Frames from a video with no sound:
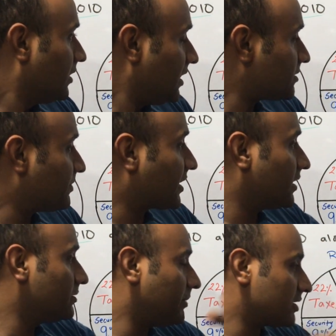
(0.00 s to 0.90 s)
let's
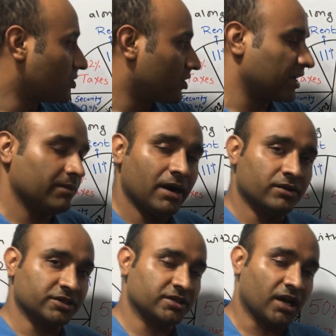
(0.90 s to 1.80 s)
begin by talking
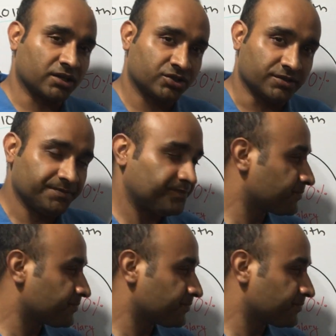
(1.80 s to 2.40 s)
about introduction.